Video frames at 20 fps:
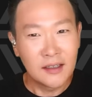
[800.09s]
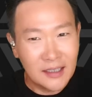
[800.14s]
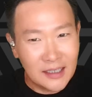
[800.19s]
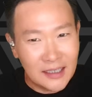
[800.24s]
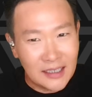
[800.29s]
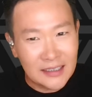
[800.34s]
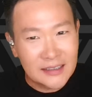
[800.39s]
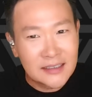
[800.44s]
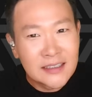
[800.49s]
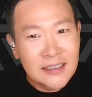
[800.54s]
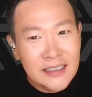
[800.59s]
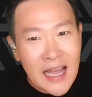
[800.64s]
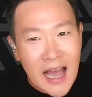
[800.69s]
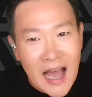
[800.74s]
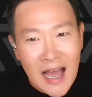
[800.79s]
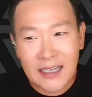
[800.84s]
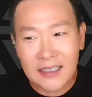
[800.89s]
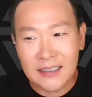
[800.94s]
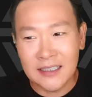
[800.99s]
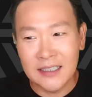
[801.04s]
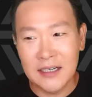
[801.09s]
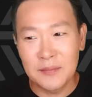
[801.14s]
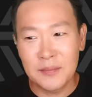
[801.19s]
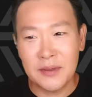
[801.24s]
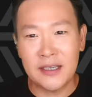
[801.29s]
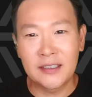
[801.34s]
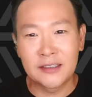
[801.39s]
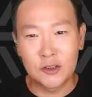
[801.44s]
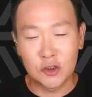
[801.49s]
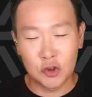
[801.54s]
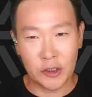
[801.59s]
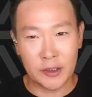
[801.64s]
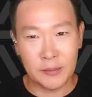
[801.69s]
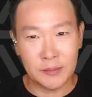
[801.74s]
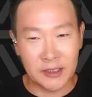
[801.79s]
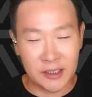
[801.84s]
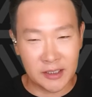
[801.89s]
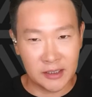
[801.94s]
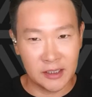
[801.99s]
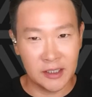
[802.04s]
It's not going to be
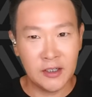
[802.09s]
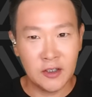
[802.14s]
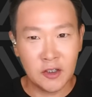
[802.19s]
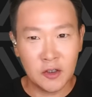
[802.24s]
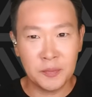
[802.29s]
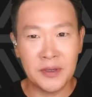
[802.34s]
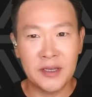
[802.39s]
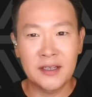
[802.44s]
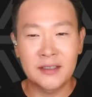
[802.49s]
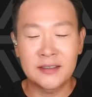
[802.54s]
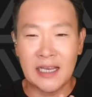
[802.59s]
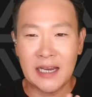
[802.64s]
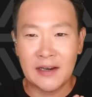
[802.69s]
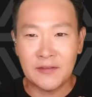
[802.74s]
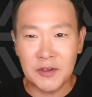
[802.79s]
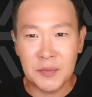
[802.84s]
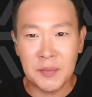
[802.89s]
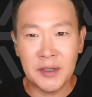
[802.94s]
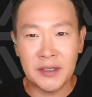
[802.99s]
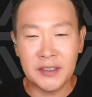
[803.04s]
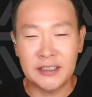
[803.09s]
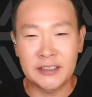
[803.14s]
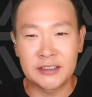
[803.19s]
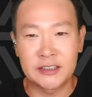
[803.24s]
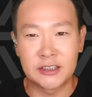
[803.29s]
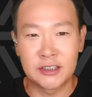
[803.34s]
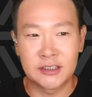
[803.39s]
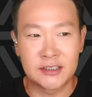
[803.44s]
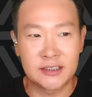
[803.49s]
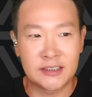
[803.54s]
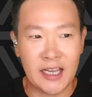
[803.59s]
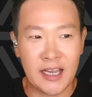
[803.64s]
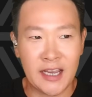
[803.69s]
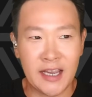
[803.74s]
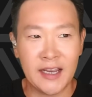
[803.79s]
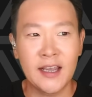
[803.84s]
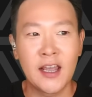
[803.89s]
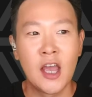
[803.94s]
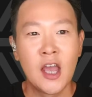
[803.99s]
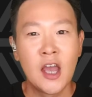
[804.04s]
extremely clear because everybody is just
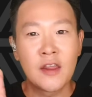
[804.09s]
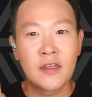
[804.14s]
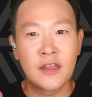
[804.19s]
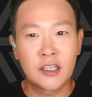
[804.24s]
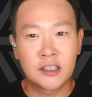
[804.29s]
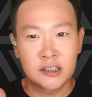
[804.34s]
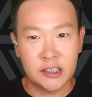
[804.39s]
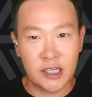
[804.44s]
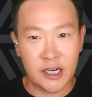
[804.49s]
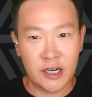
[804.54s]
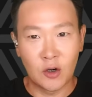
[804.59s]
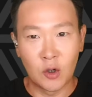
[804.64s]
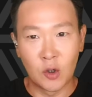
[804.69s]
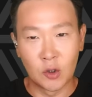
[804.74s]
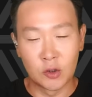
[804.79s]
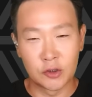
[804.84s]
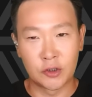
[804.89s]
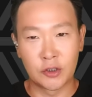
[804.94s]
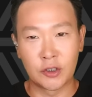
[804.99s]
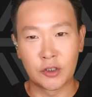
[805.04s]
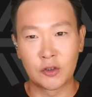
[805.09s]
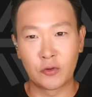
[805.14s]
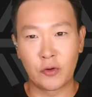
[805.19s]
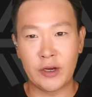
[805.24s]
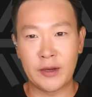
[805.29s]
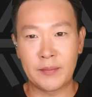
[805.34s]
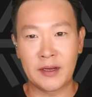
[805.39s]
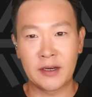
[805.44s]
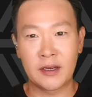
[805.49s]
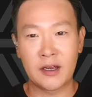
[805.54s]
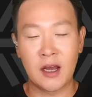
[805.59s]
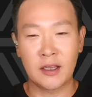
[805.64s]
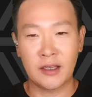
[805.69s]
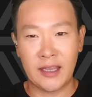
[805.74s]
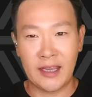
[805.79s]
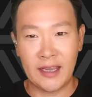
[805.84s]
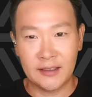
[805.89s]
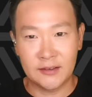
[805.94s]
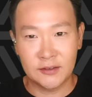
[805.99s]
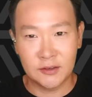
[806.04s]
saying the shareholder agreement got
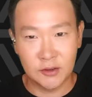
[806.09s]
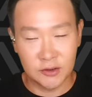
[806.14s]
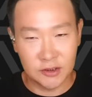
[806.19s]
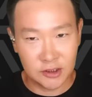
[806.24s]
canceled.